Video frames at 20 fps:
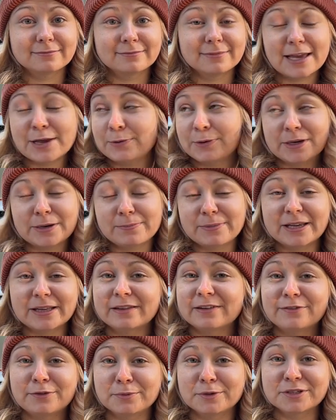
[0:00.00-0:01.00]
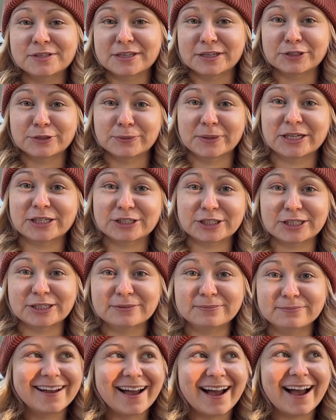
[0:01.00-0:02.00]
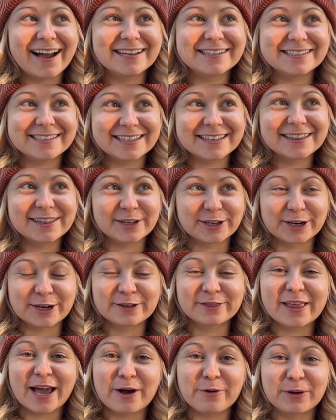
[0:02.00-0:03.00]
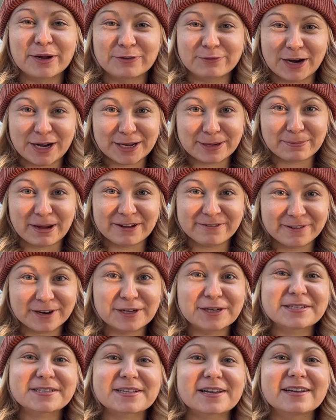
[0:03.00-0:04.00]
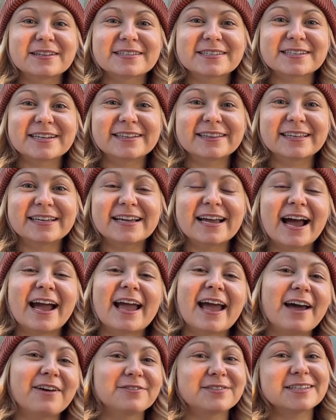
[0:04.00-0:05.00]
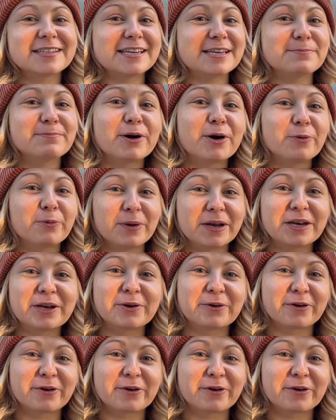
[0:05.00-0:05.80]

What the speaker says: It wouldn't be a livable situation. I did learn that when running my furnace constantly, I have to keep a window